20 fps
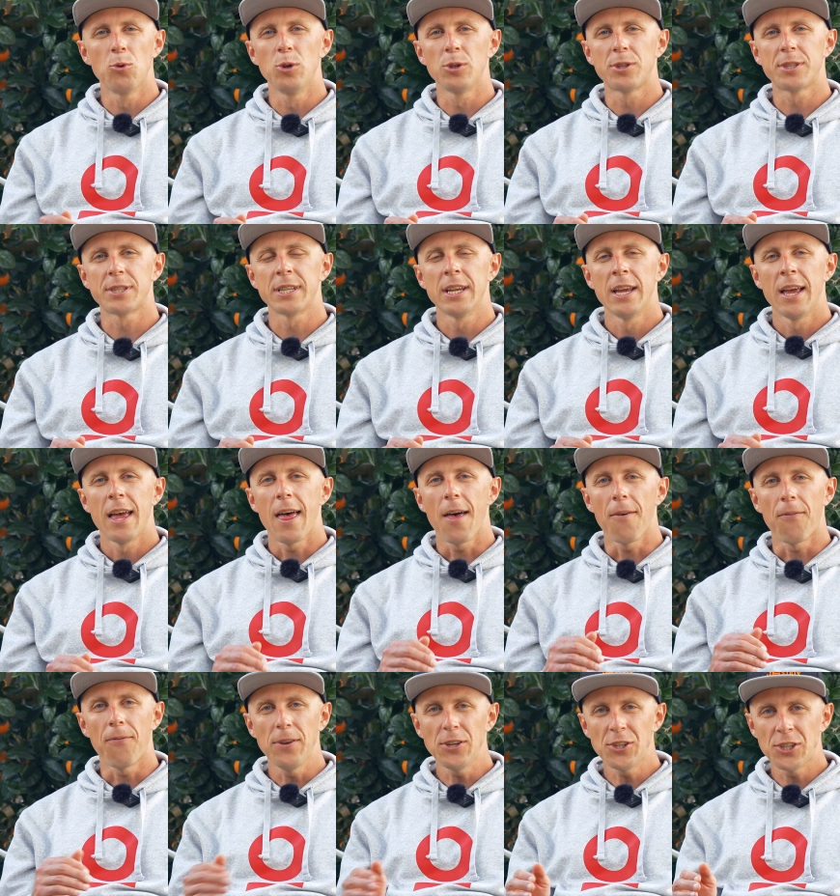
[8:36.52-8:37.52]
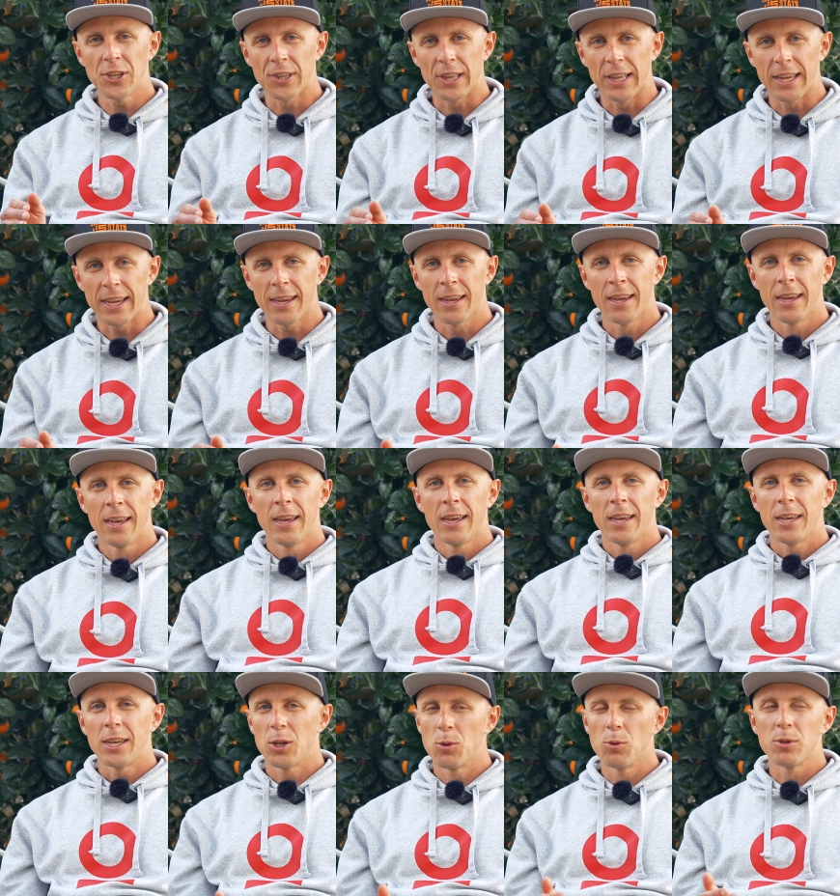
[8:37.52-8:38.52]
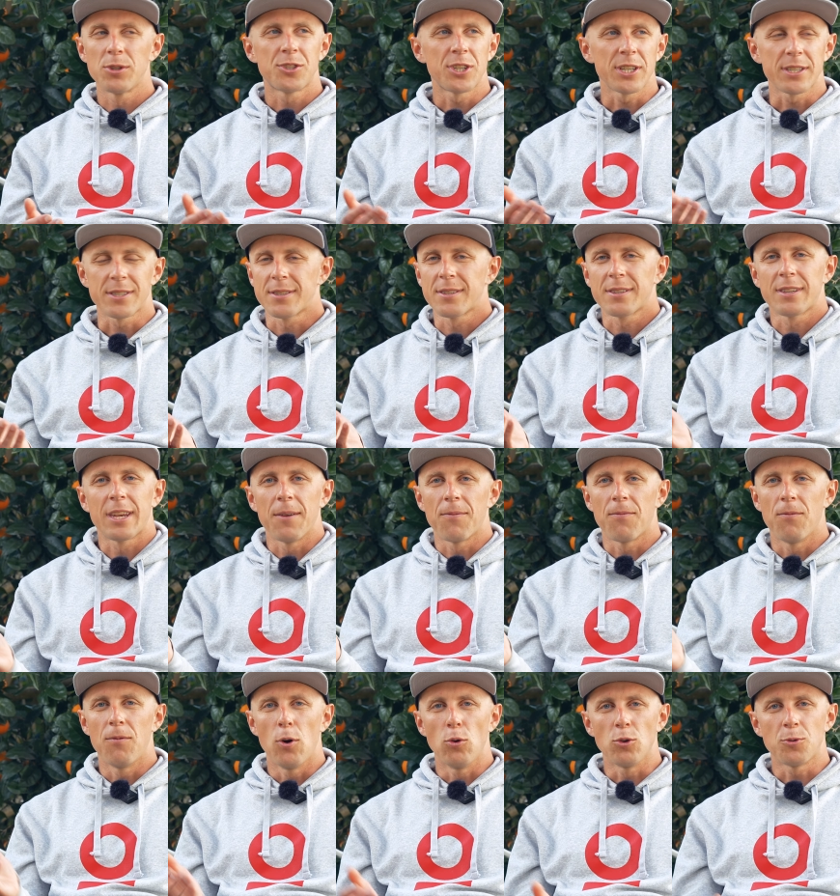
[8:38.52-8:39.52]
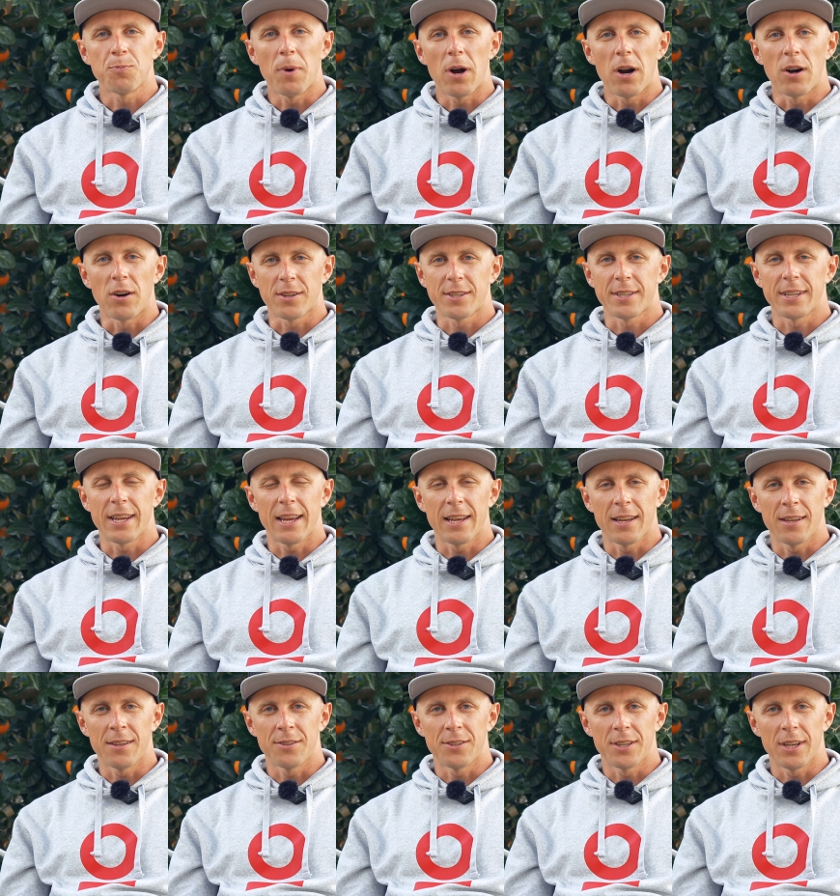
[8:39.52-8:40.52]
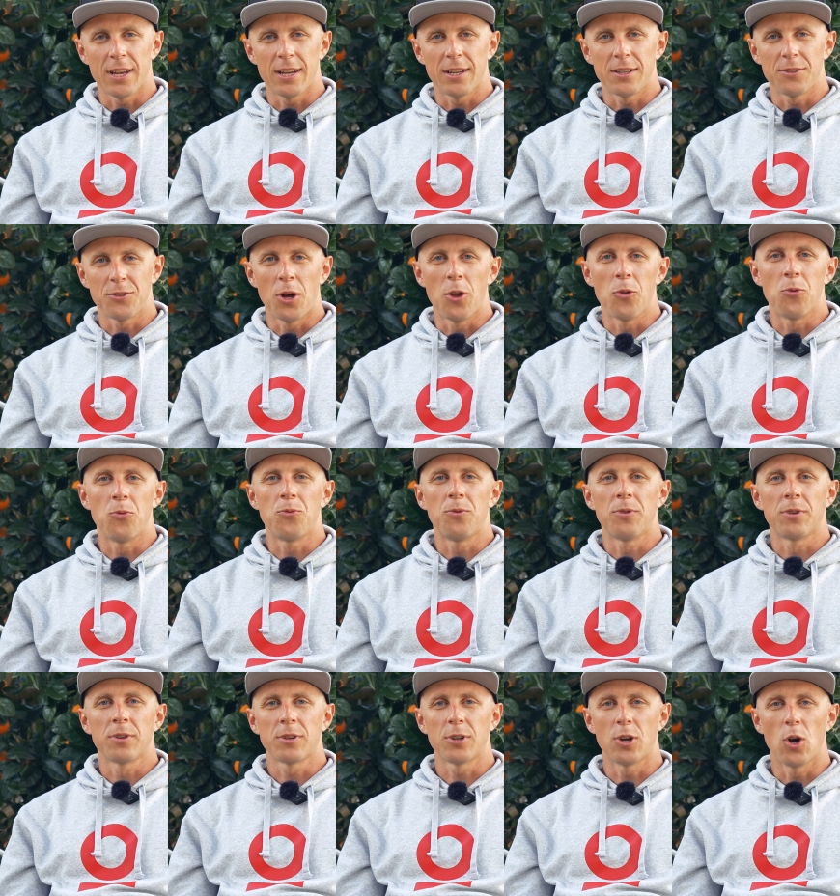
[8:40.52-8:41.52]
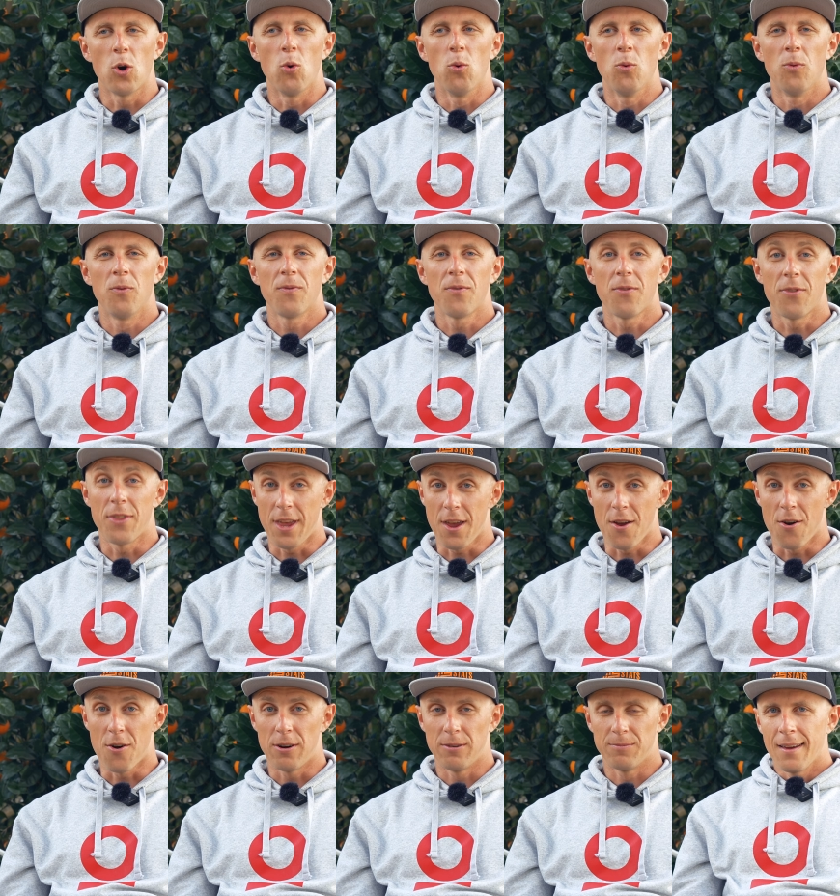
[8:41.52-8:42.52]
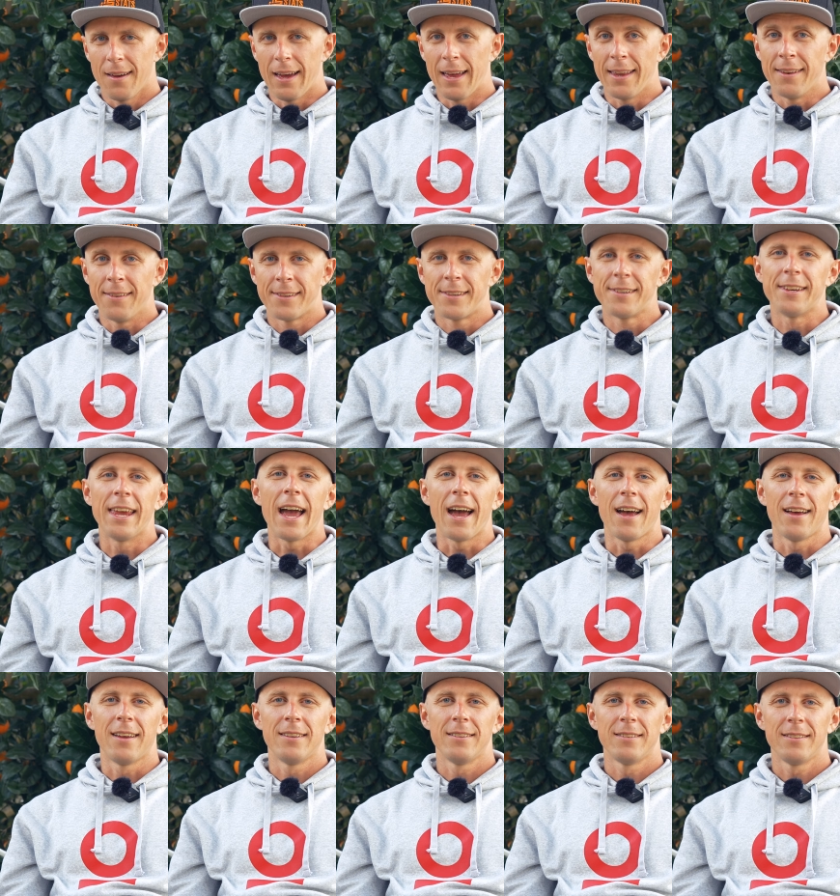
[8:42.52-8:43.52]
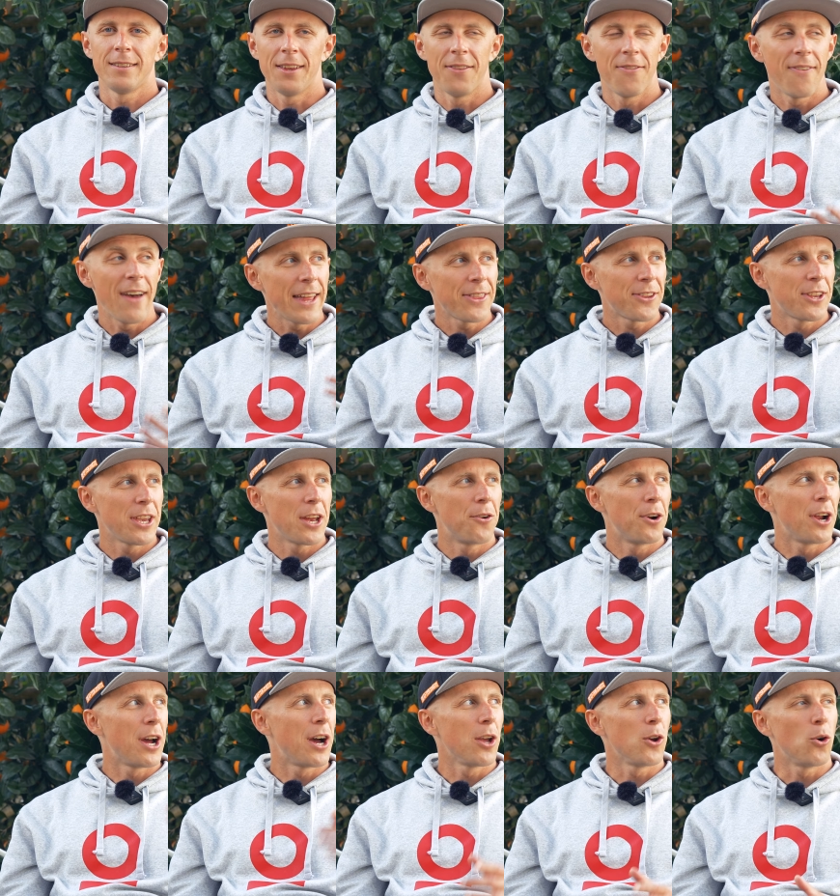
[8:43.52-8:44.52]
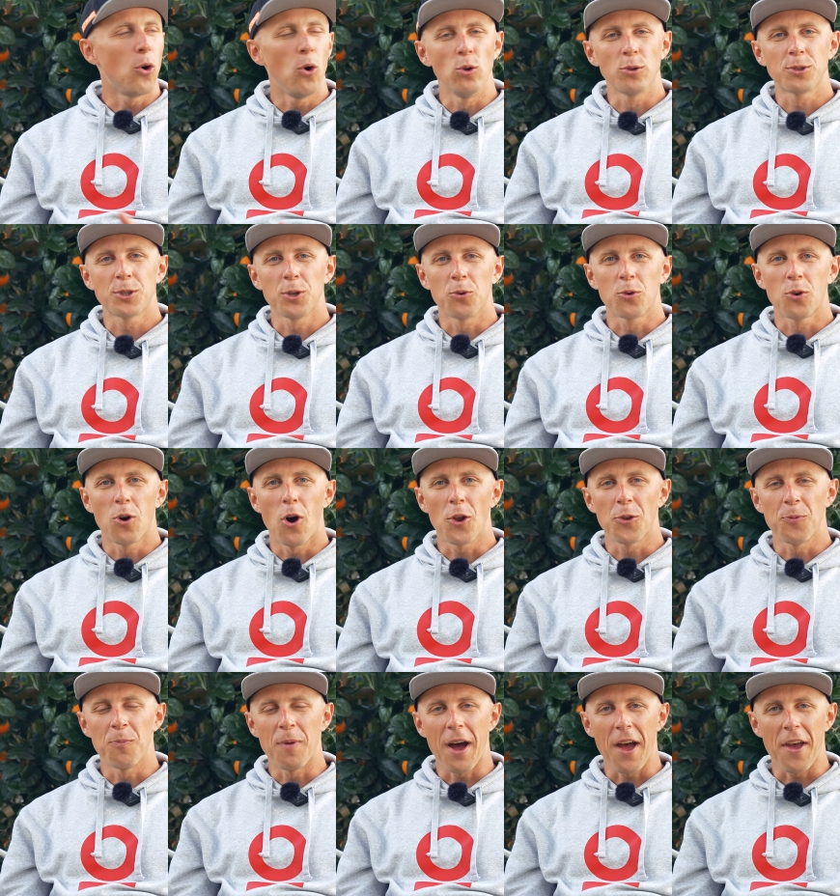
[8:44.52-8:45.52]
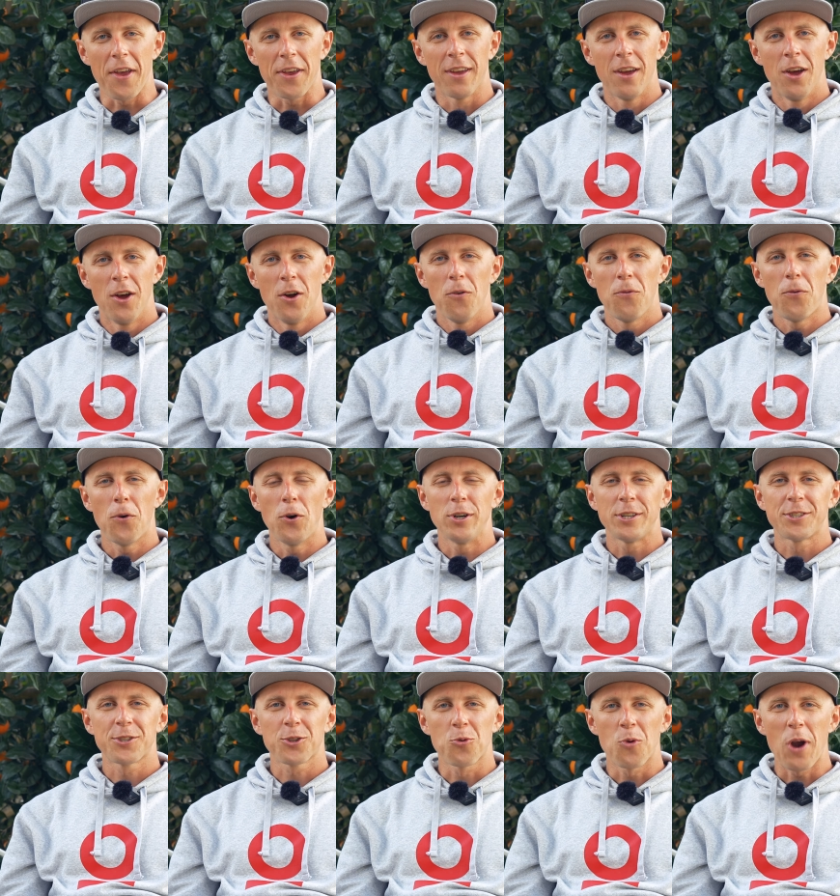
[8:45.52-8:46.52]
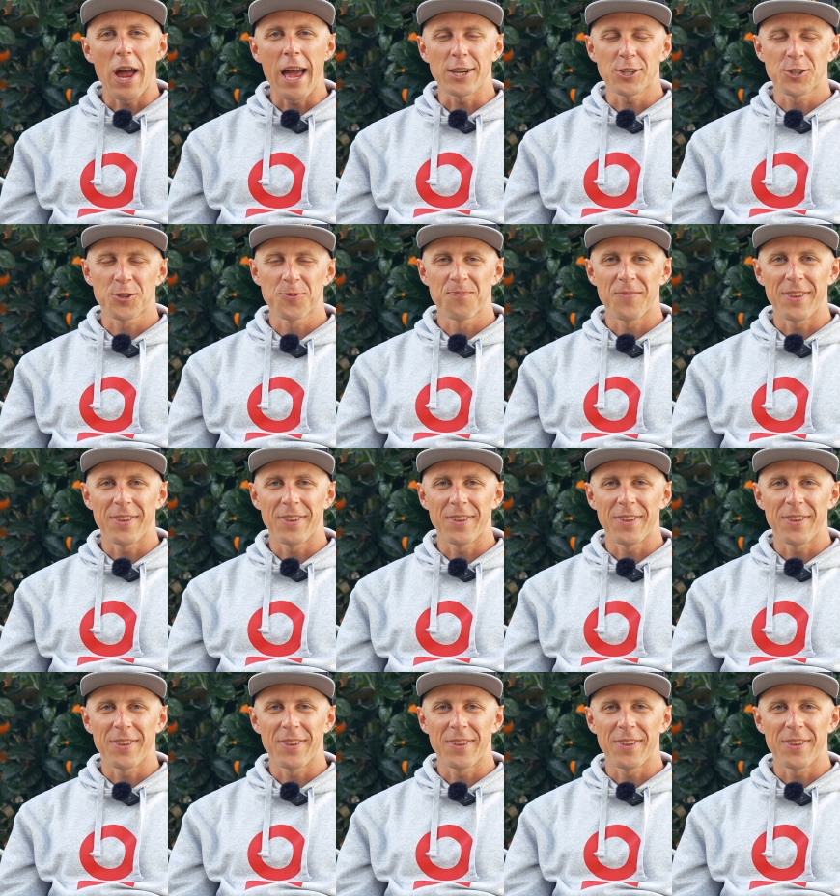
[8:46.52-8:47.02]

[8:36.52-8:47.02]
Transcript: routes efficiently, you would just skip those parts and uh, don't go there. And yeah, in that era I also got my first crash